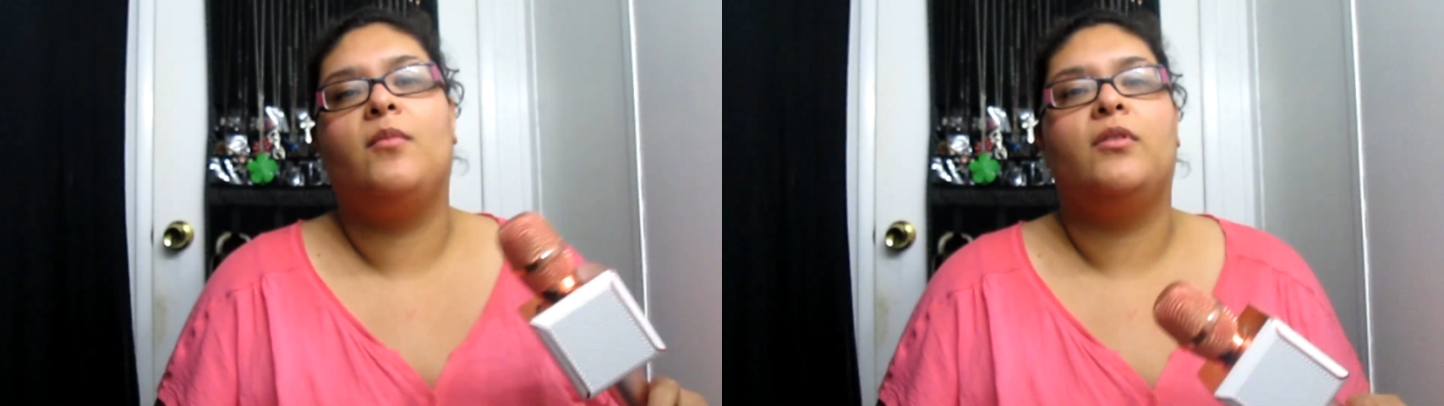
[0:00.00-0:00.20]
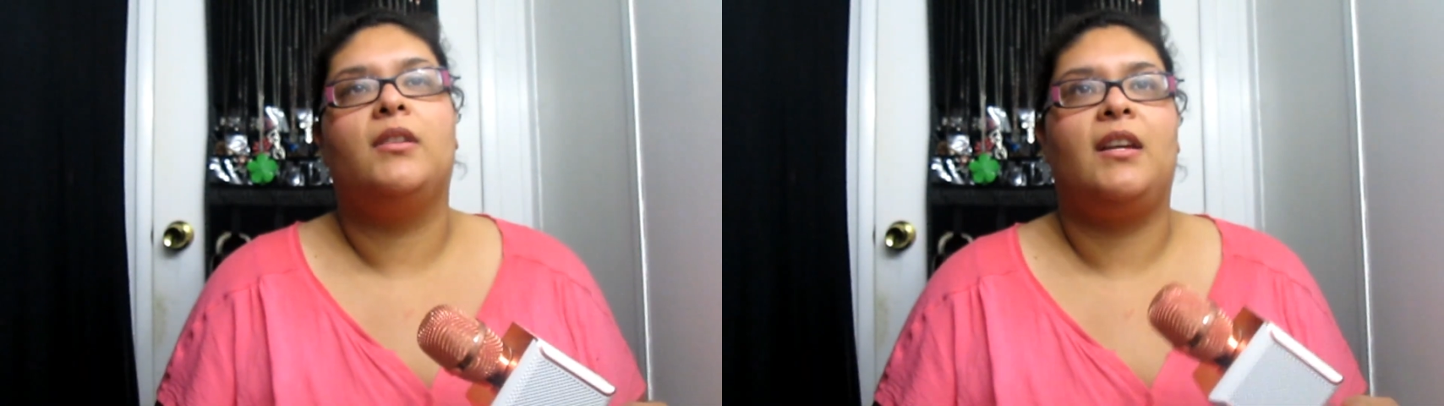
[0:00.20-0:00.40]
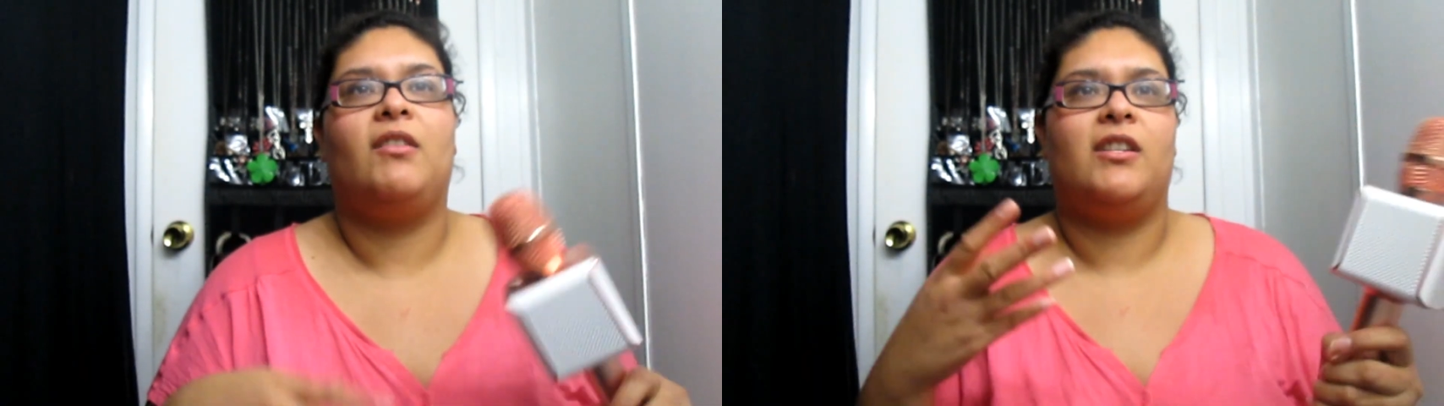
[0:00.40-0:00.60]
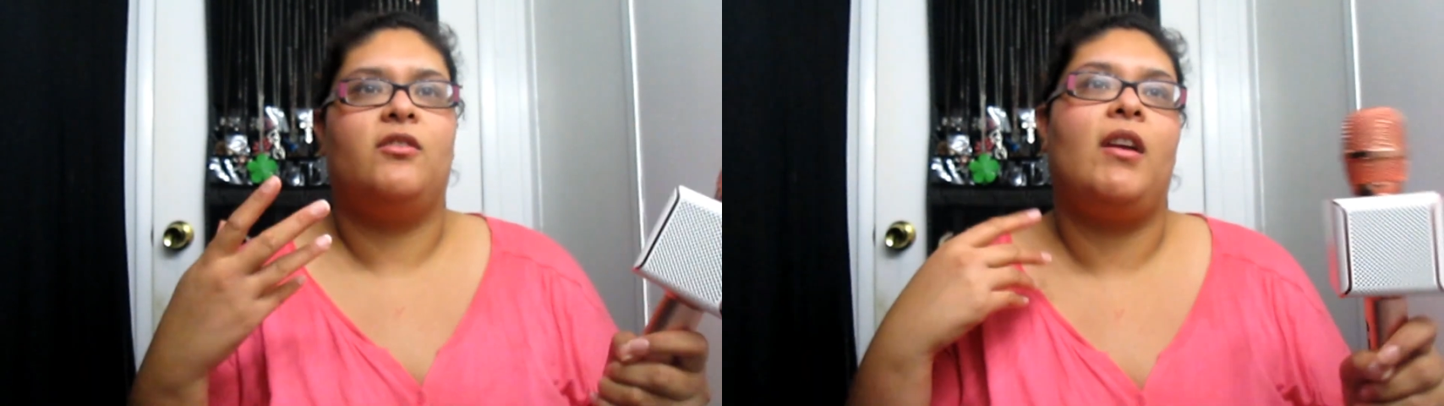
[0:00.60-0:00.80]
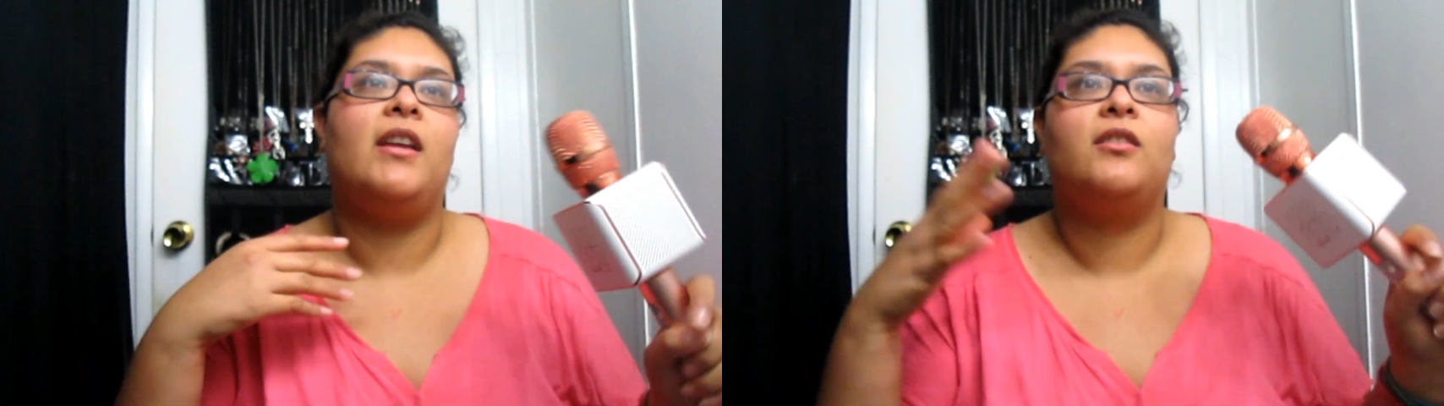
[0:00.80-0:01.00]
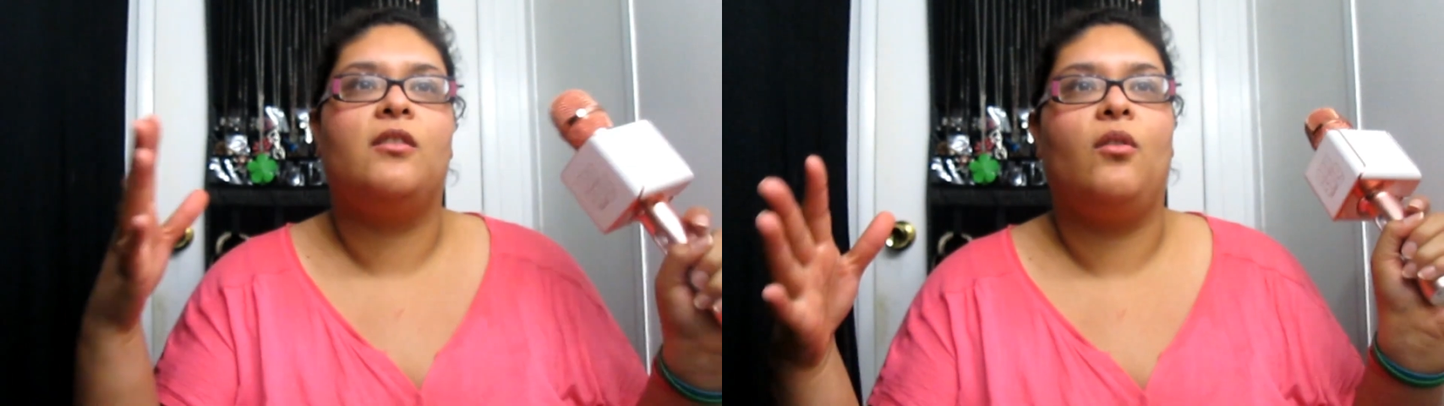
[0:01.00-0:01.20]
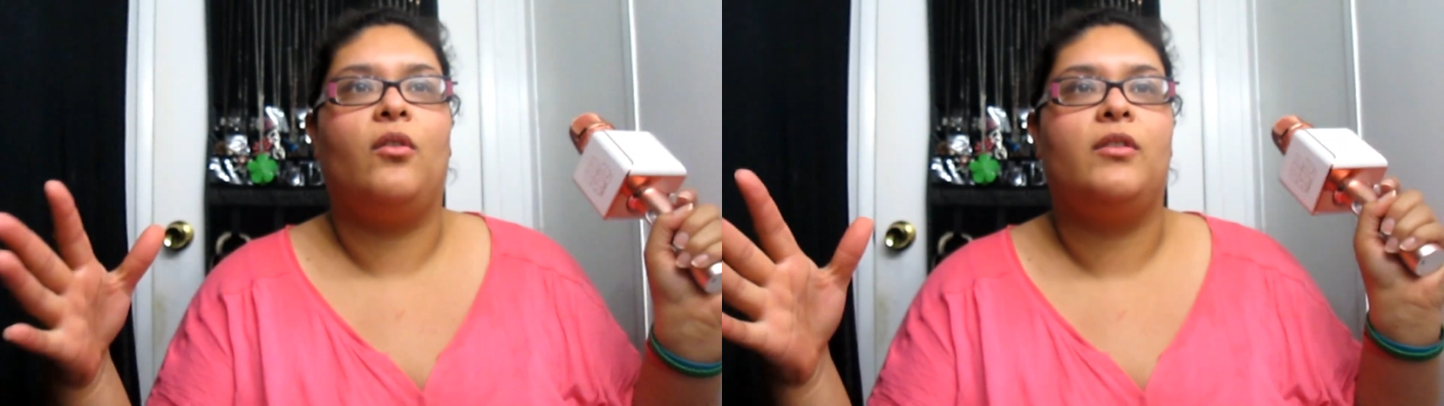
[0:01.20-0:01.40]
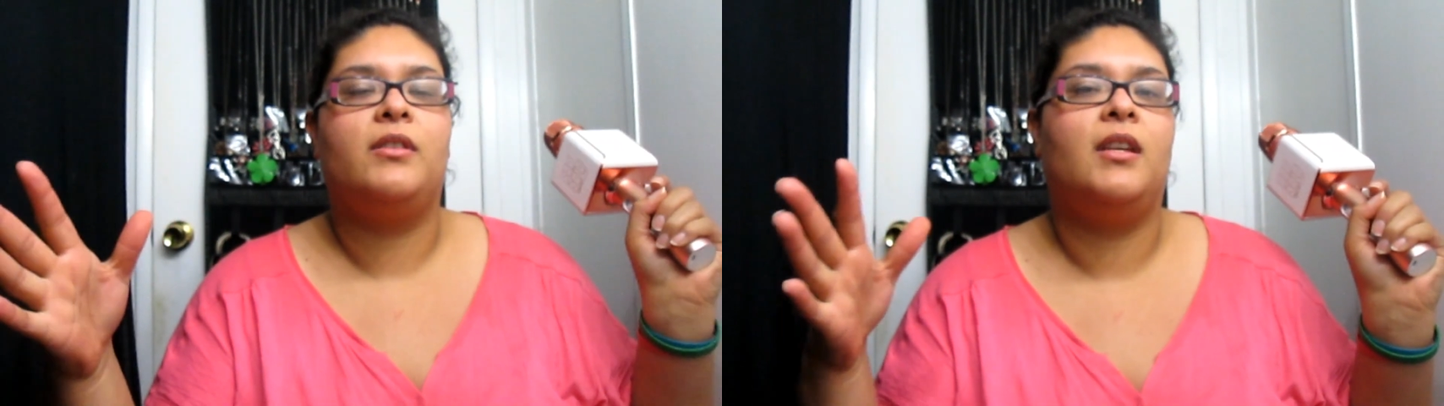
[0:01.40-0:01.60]
or like graduation,
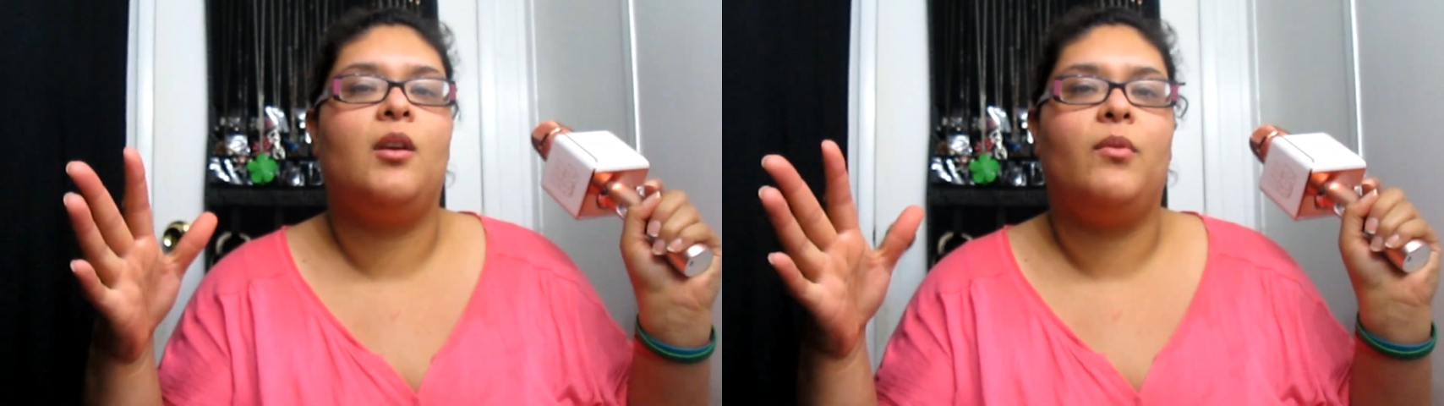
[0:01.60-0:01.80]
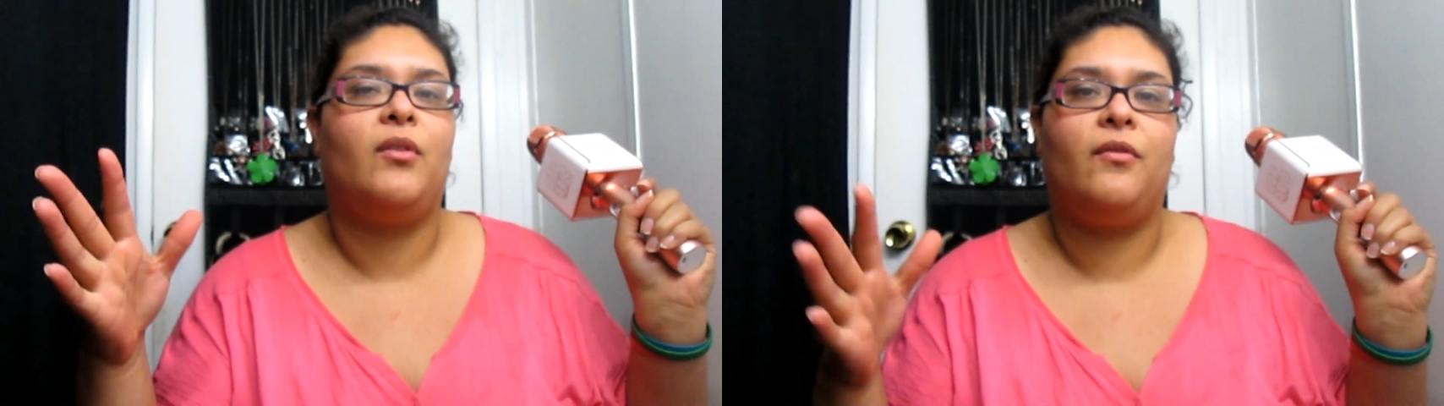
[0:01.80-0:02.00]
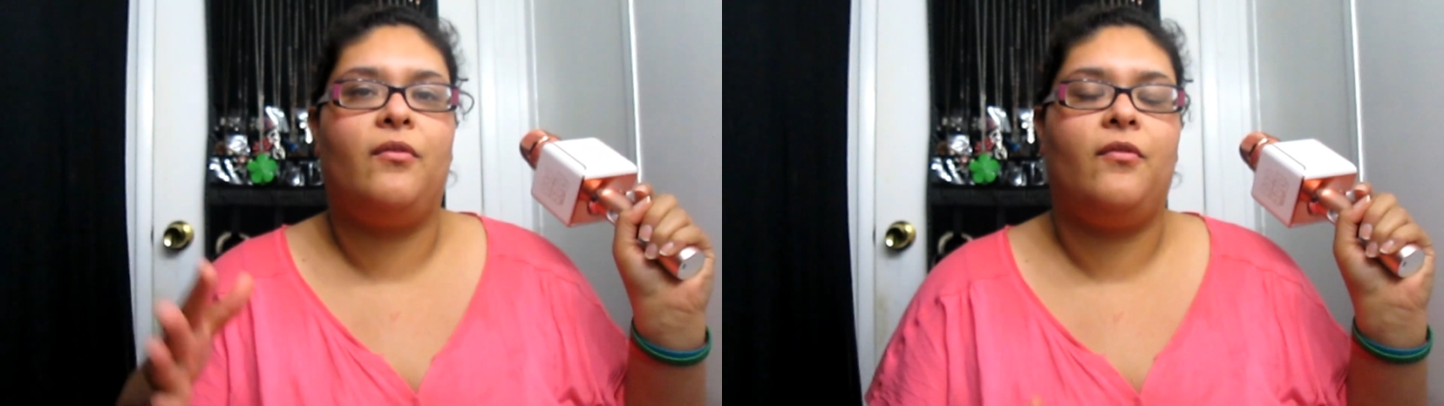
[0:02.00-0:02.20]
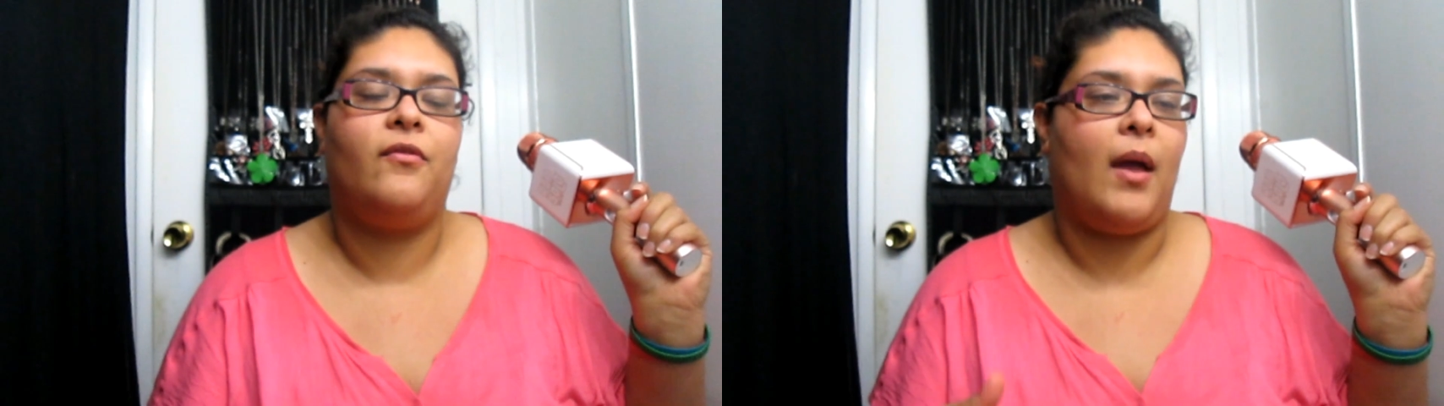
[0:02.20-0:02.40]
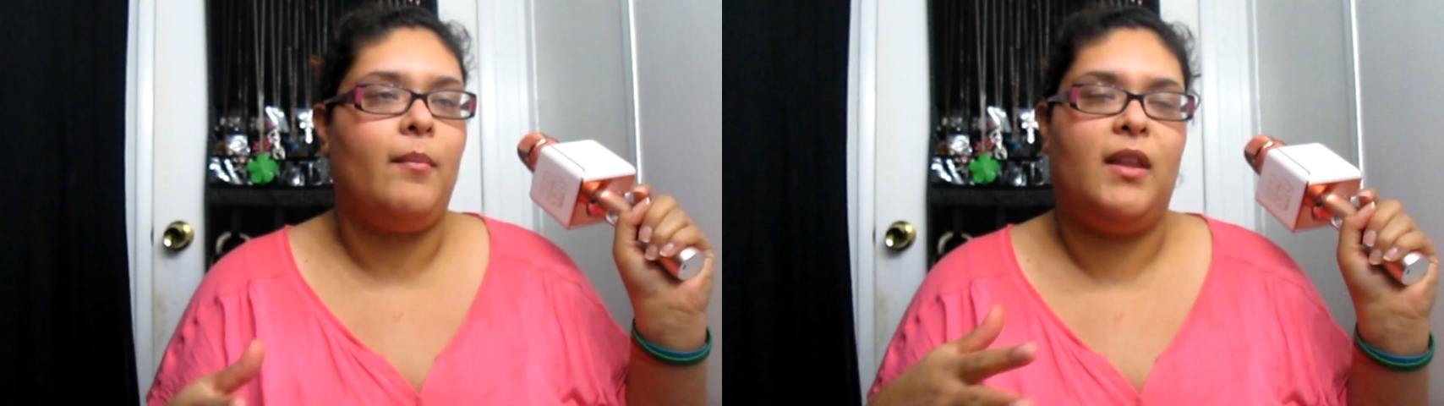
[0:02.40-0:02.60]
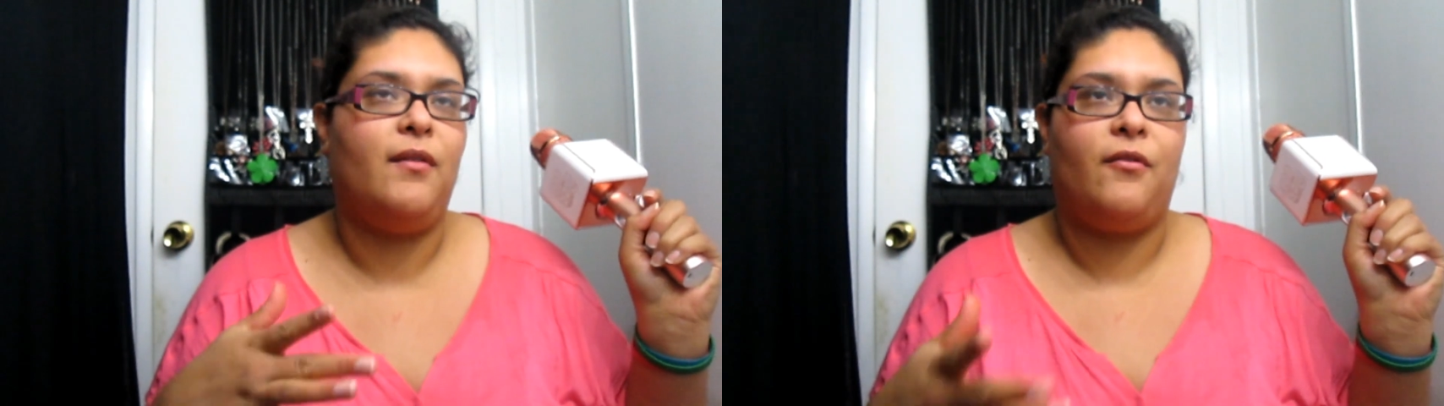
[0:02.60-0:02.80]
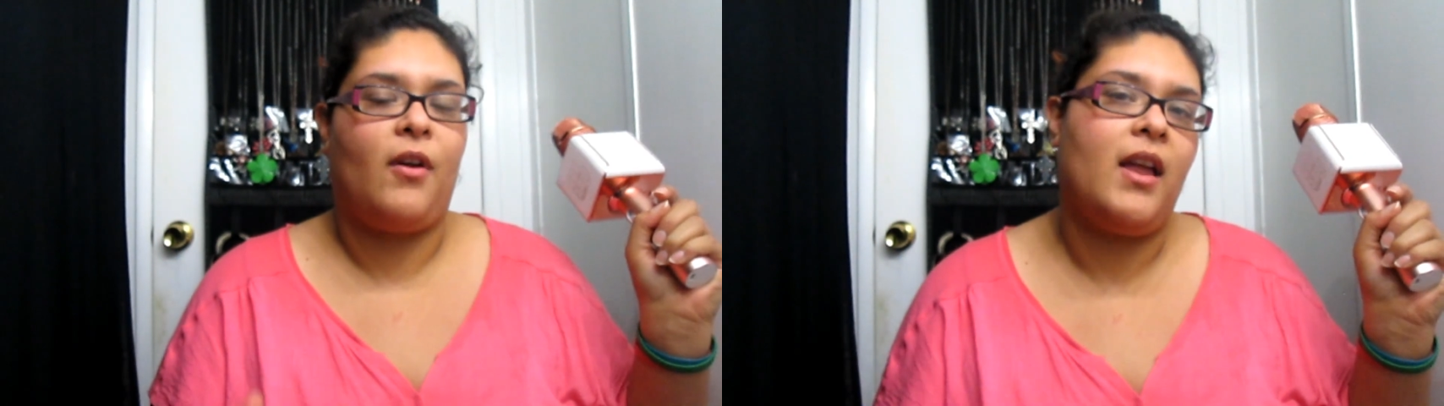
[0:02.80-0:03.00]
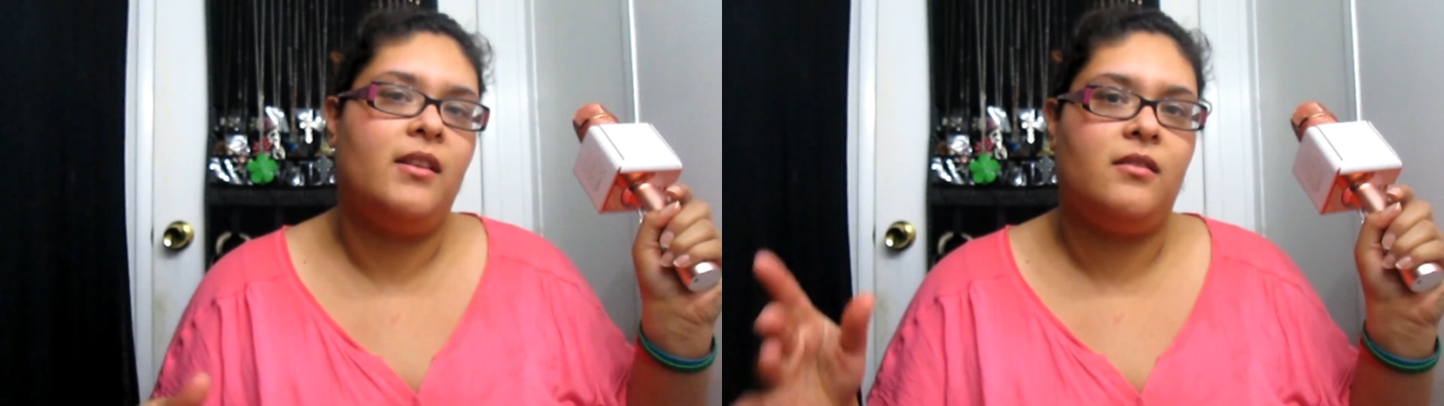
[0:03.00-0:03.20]
or singing with your family and
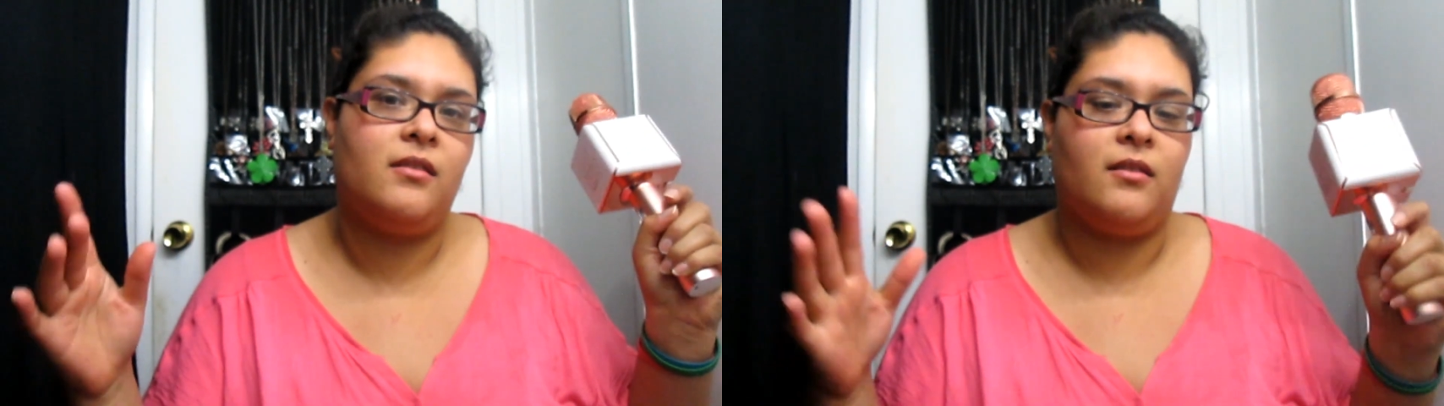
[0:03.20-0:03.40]
friends,